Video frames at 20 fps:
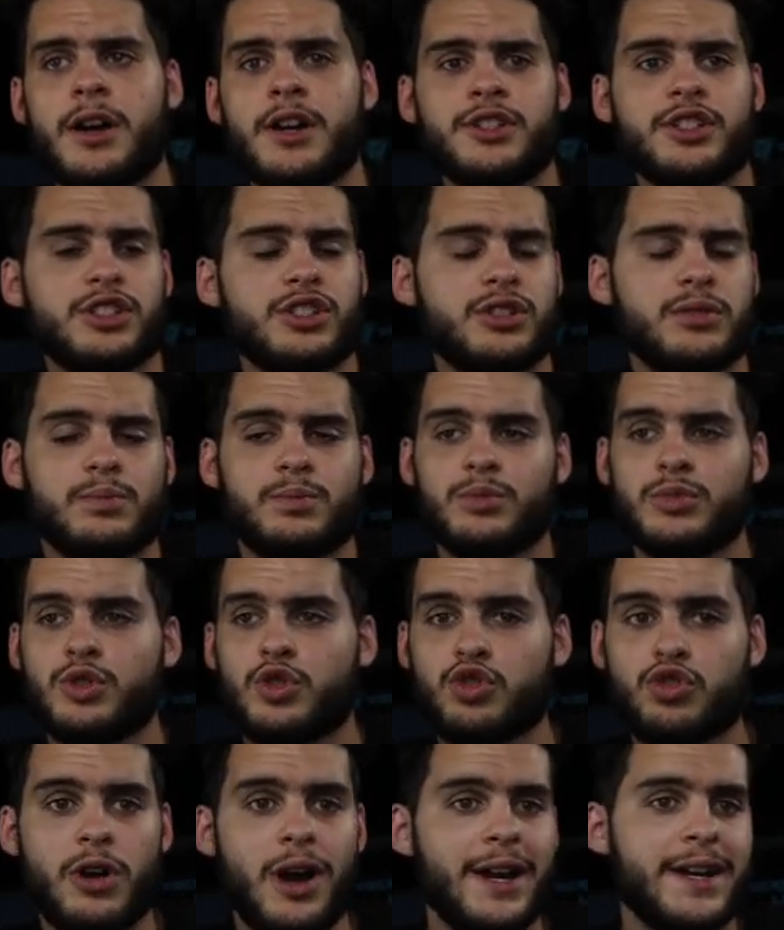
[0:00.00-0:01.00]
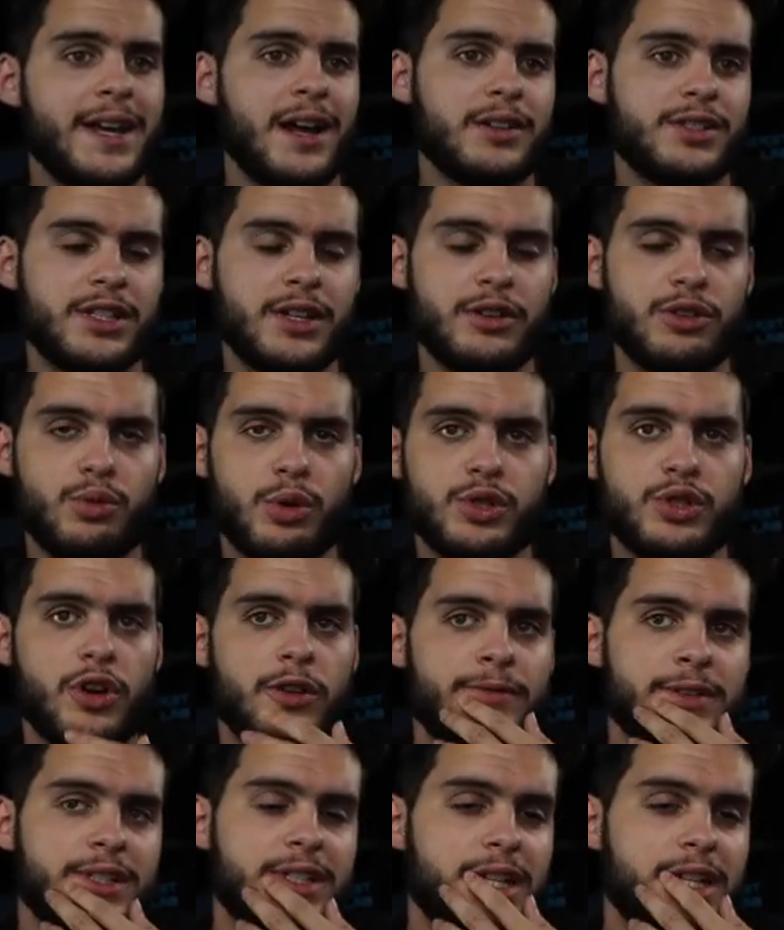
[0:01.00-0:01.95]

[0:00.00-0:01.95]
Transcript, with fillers: just grinding out Series one trophies.